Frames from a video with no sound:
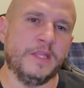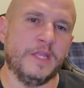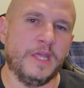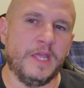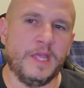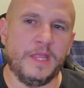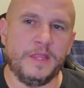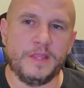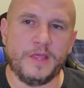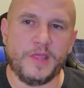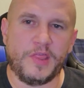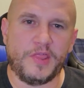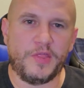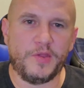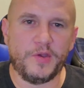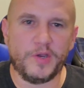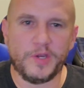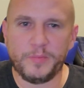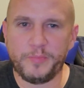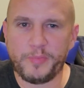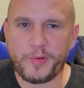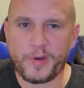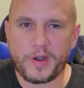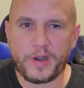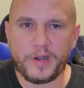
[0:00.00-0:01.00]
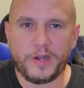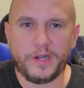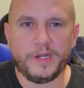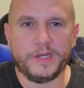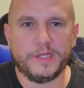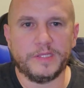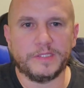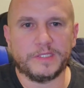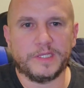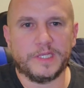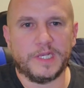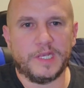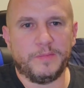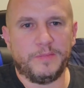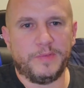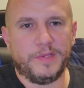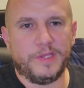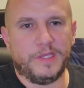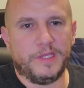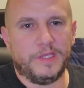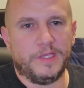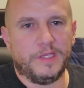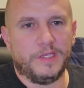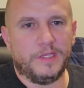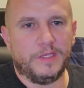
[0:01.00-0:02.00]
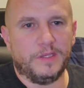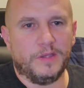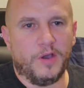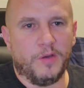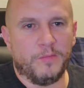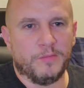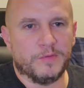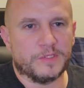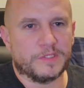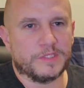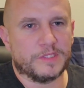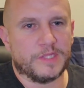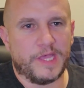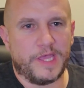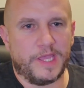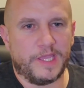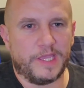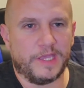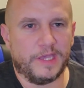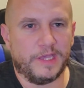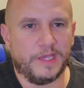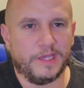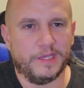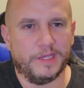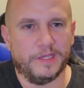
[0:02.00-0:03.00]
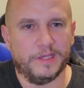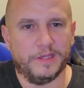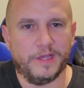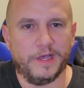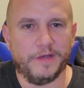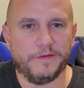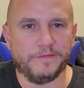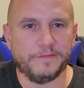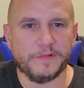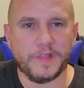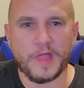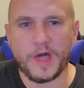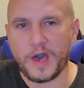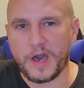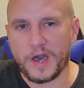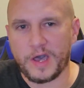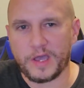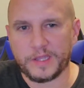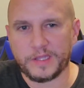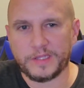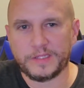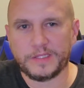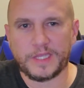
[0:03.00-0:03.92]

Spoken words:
then the third part is going to be almost like a vlog,